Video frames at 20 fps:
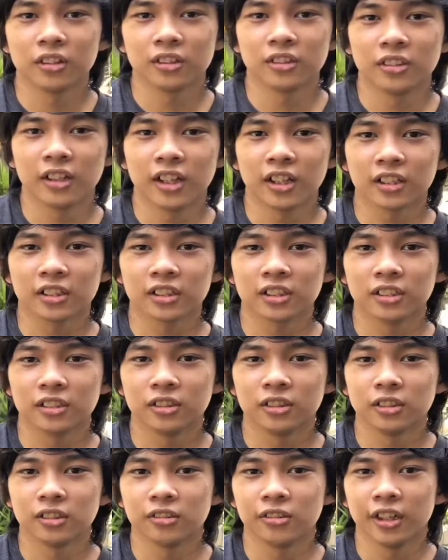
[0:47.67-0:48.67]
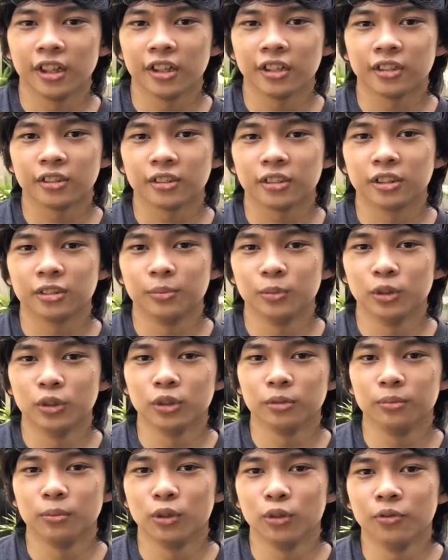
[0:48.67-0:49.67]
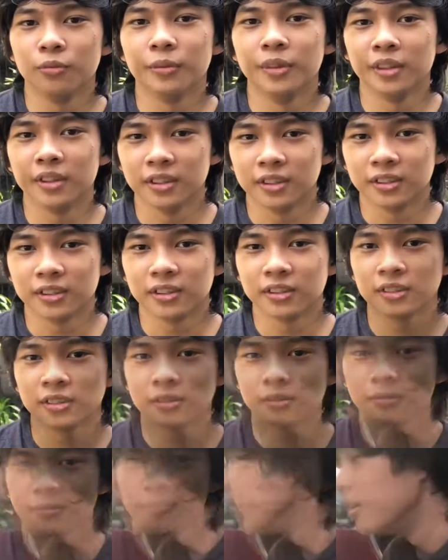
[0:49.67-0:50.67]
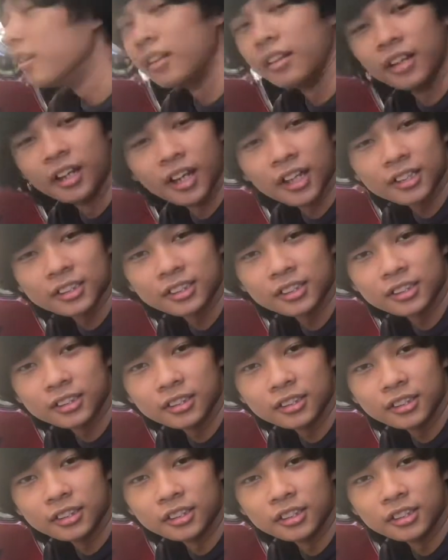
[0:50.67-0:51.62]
tracks, to create smooth movement. Next is